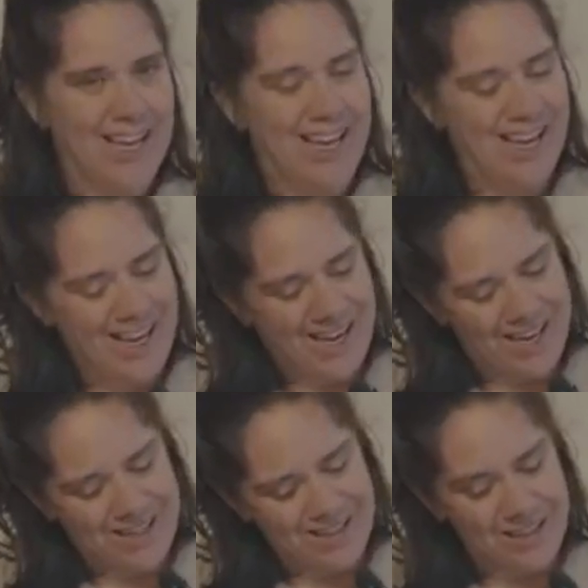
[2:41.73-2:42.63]

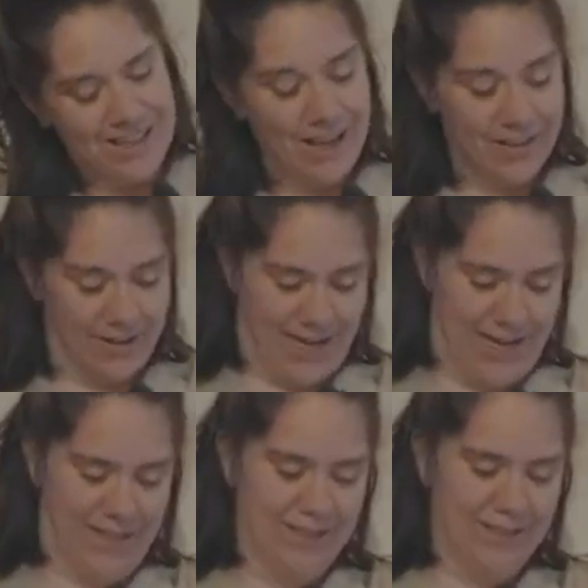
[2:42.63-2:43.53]
And on the other
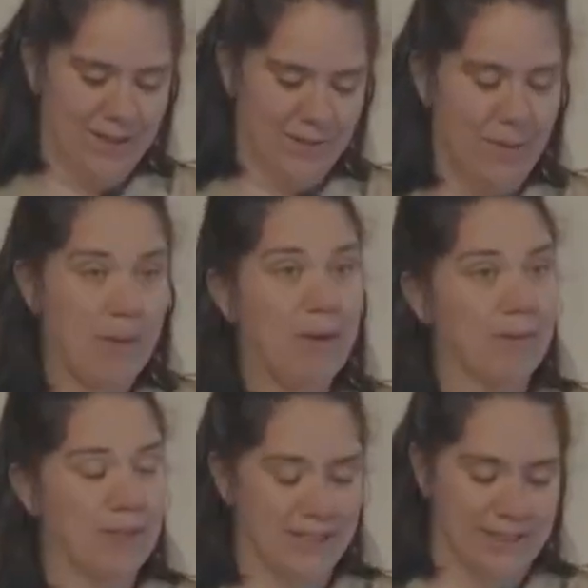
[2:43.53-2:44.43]
hand, my
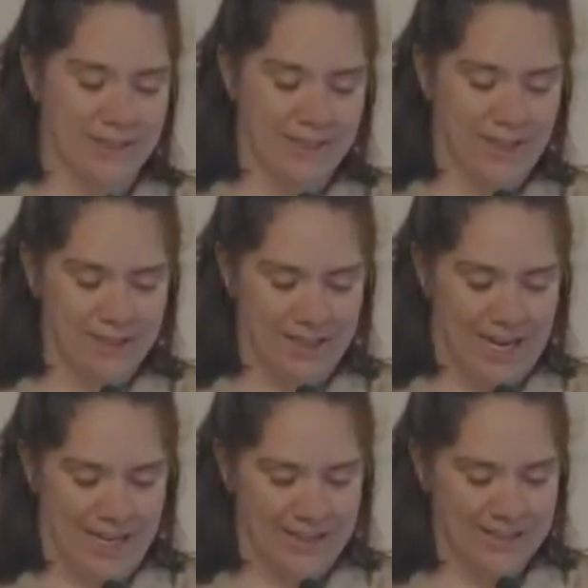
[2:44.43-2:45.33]
memories and nostalgia
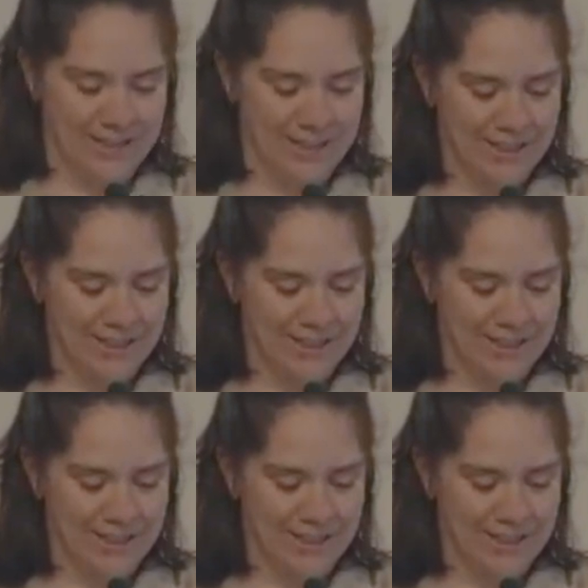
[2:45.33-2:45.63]
asked,